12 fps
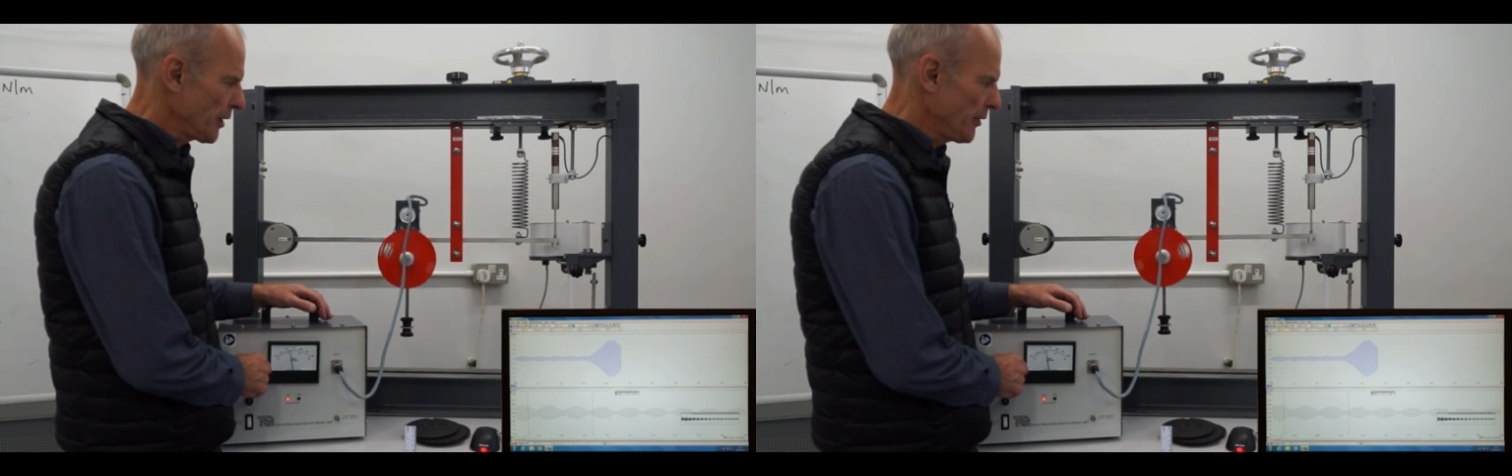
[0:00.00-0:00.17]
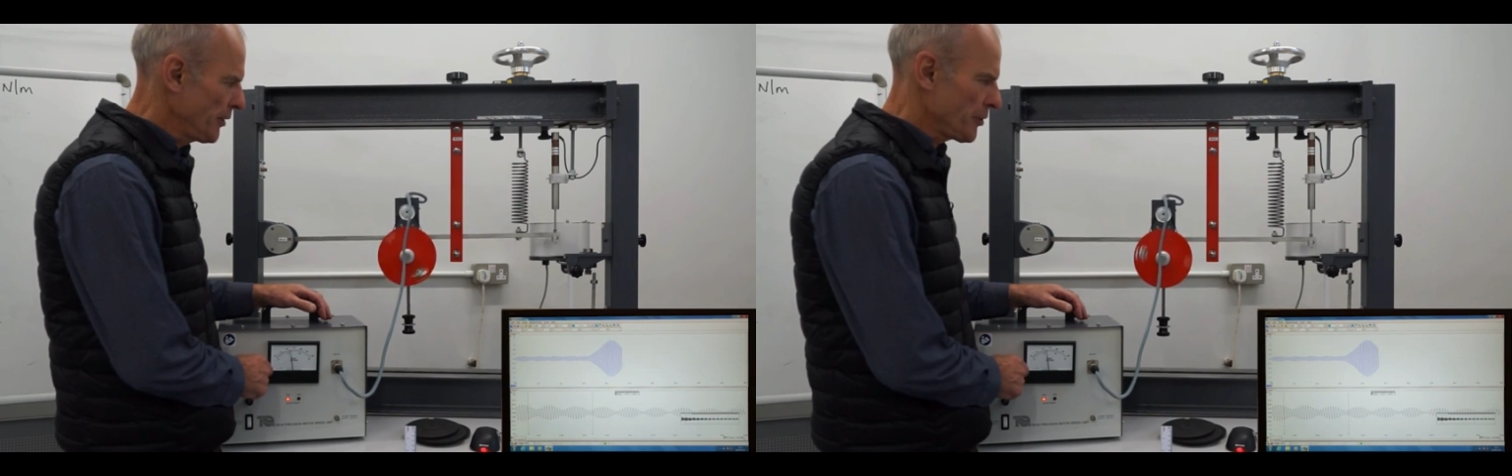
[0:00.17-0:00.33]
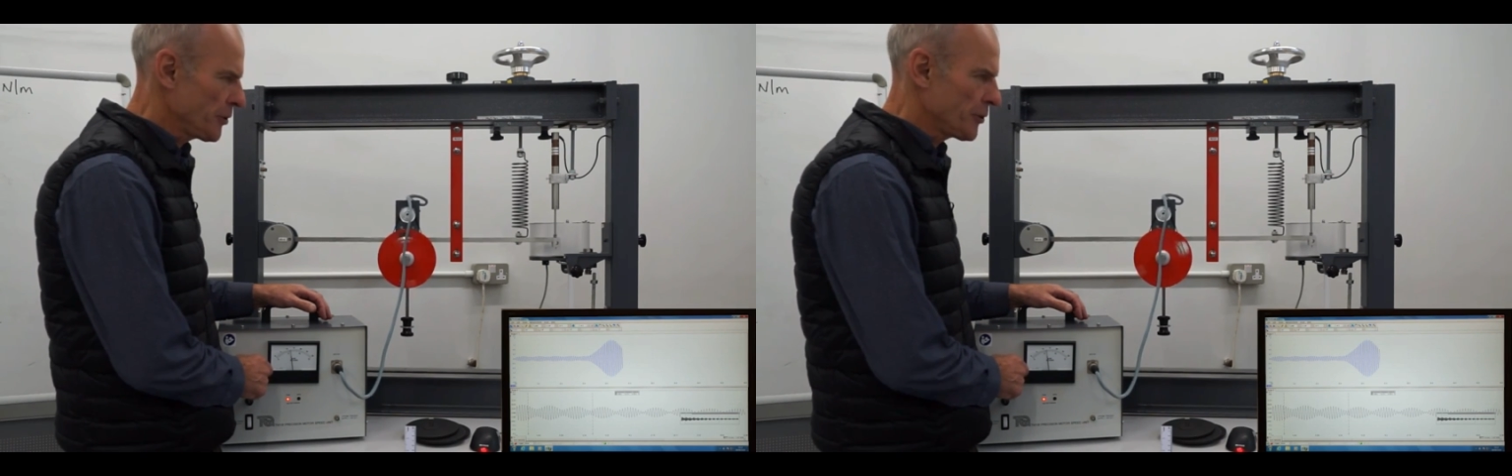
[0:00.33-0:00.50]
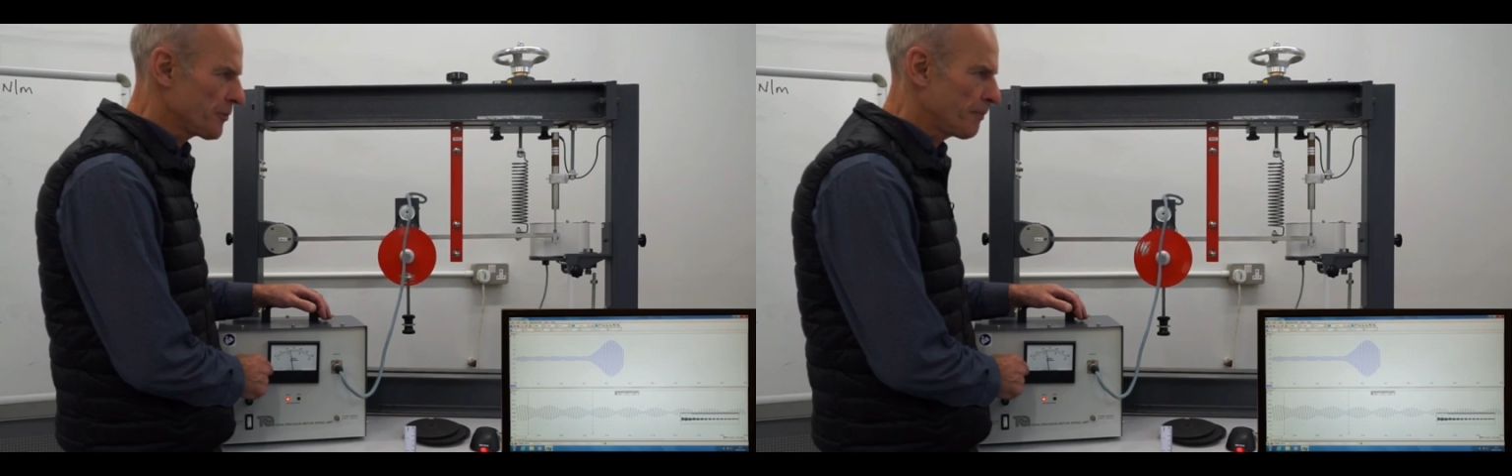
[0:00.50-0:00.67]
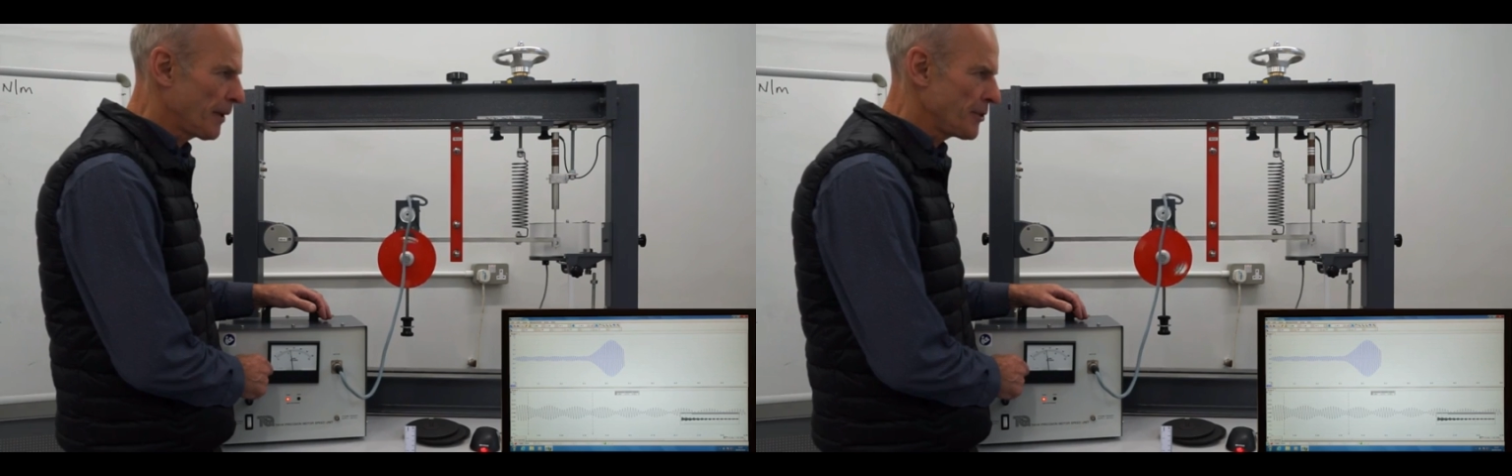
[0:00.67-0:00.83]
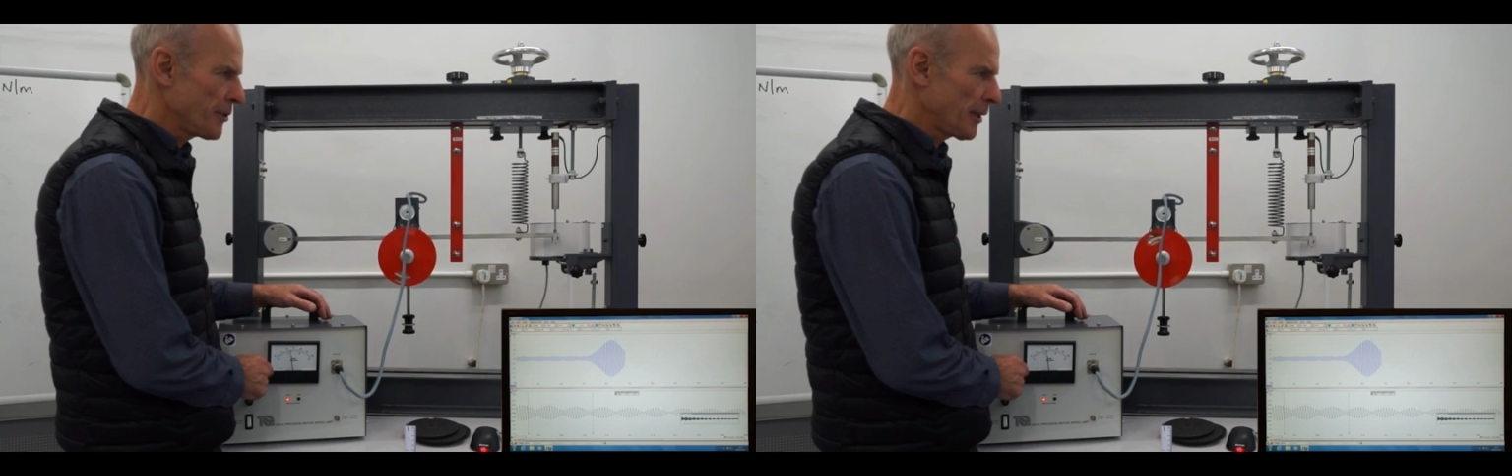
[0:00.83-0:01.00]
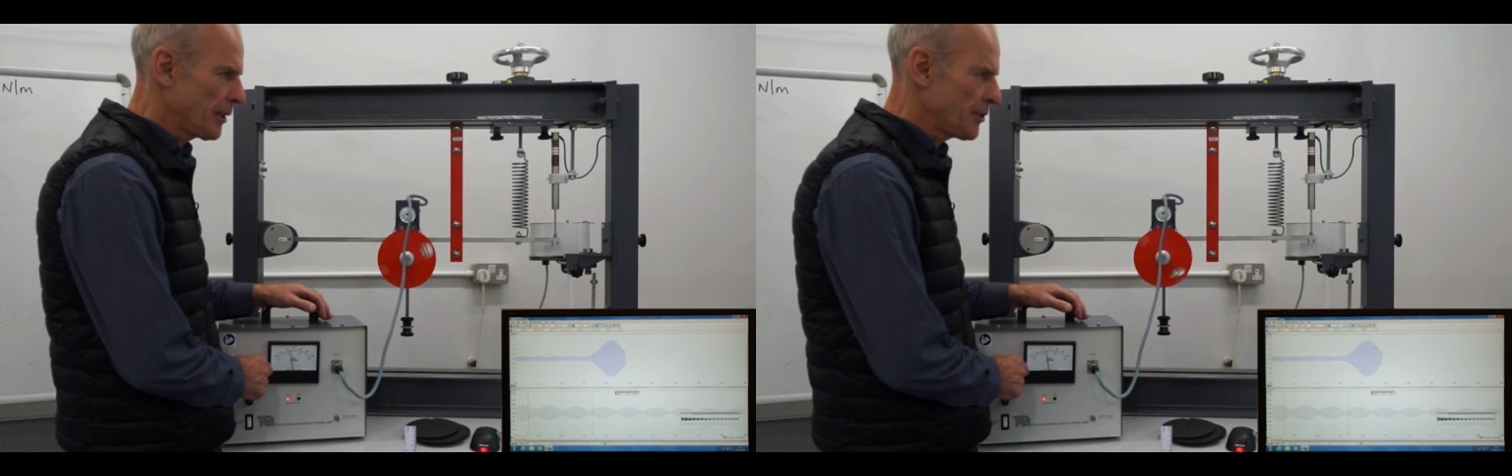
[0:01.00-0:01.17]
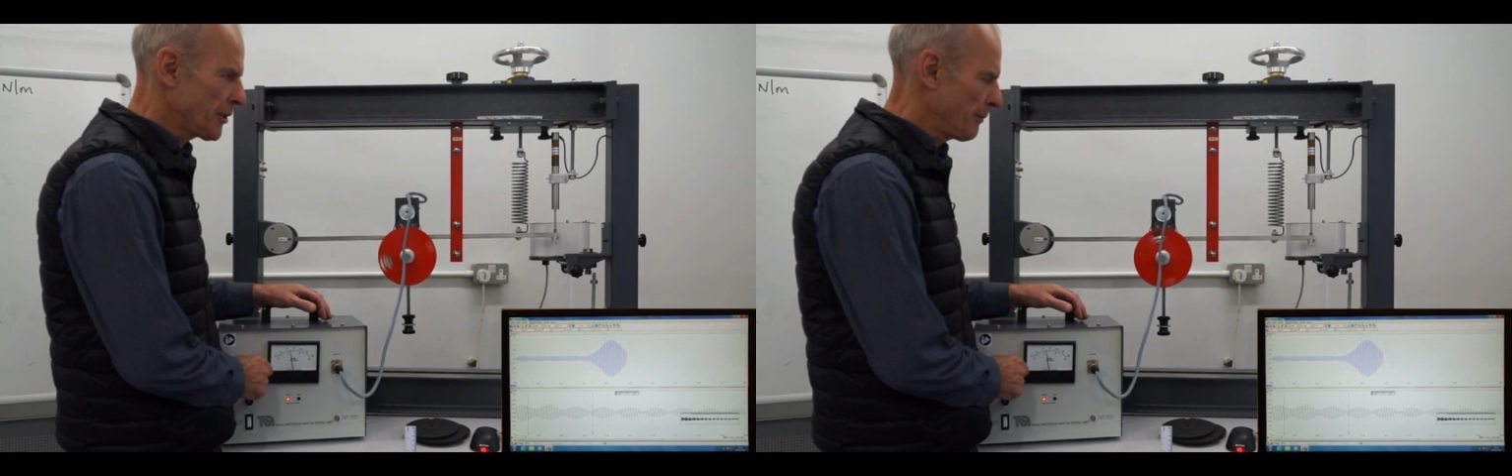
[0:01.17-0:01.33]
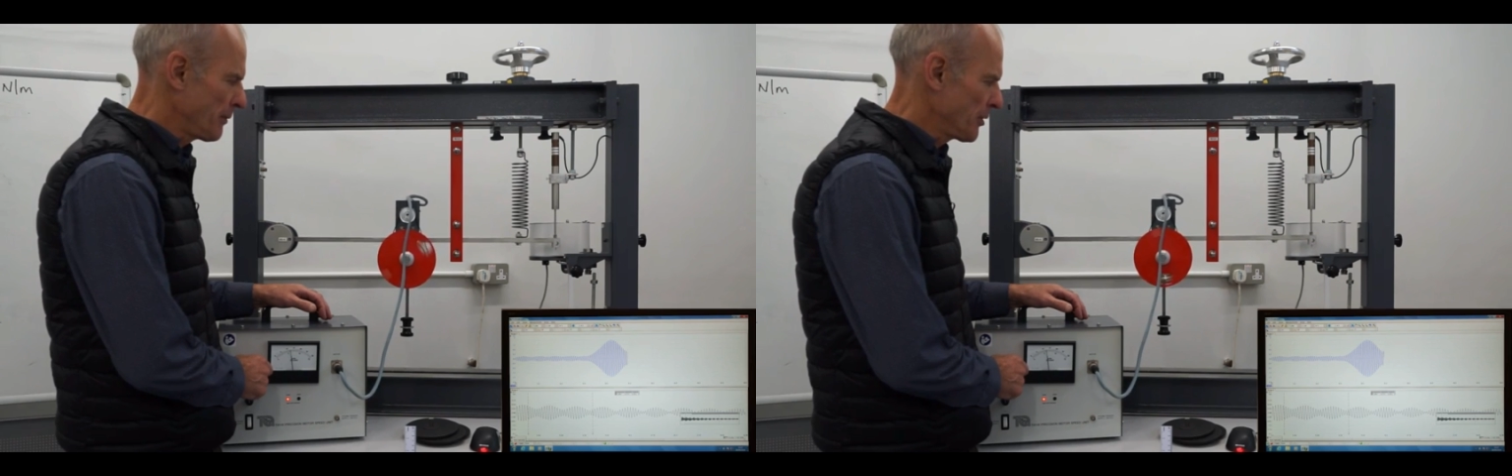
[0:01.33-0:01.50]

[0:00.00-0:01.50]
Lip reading: and this is basically something